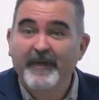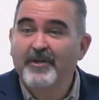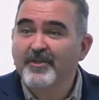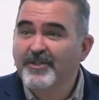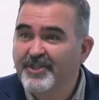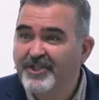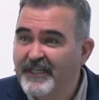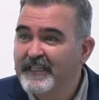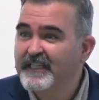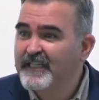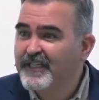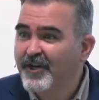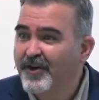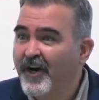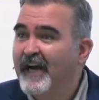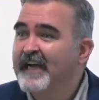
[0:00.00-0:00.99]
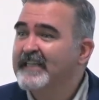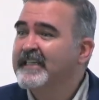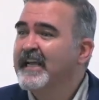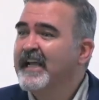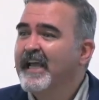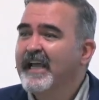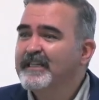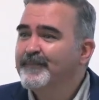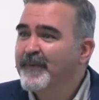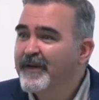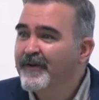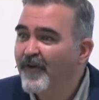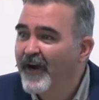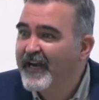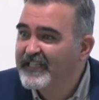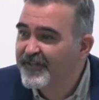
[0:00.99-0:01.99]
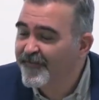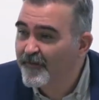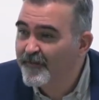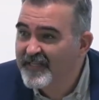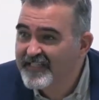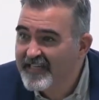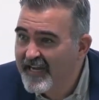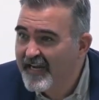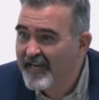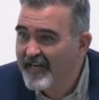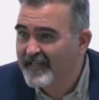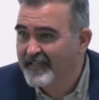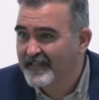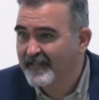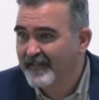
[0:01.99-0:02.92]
because Jesus Christ has been raised from the dead.